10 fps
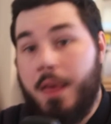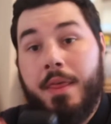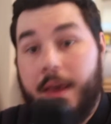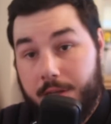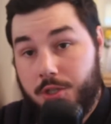
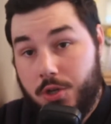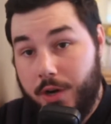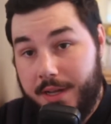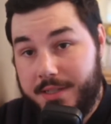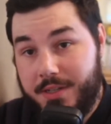the
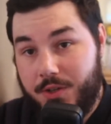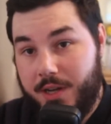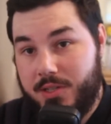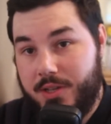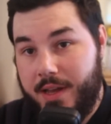history is
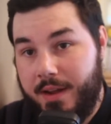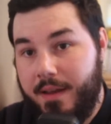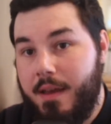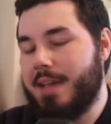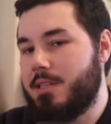interesting,
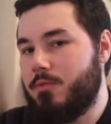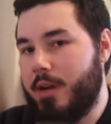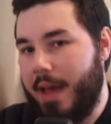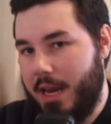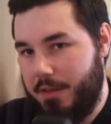there isn't
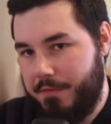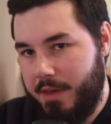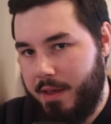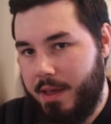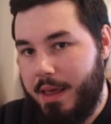really
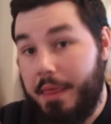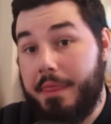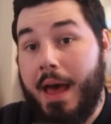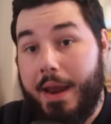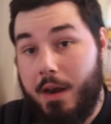anything
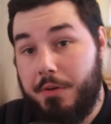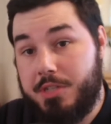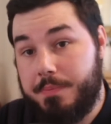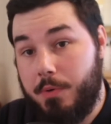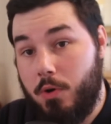that
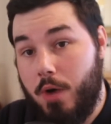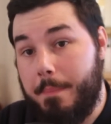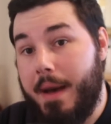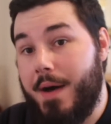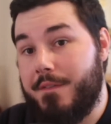notable
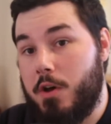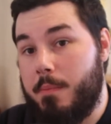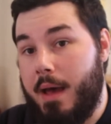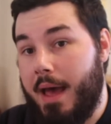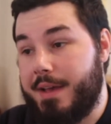about
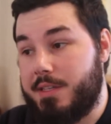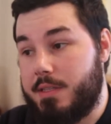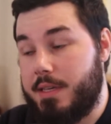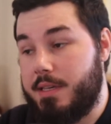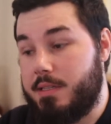them as
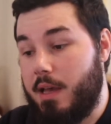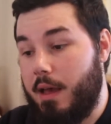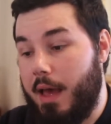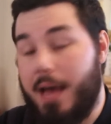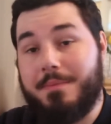these
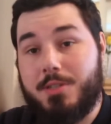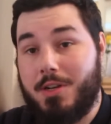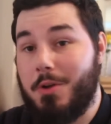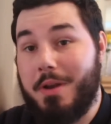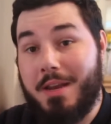
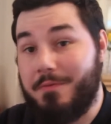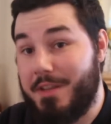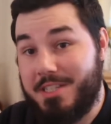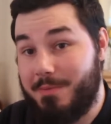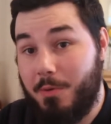absolutely
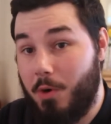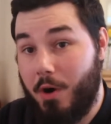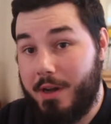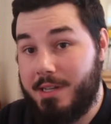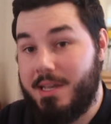invincible
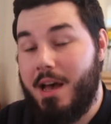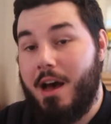warriors,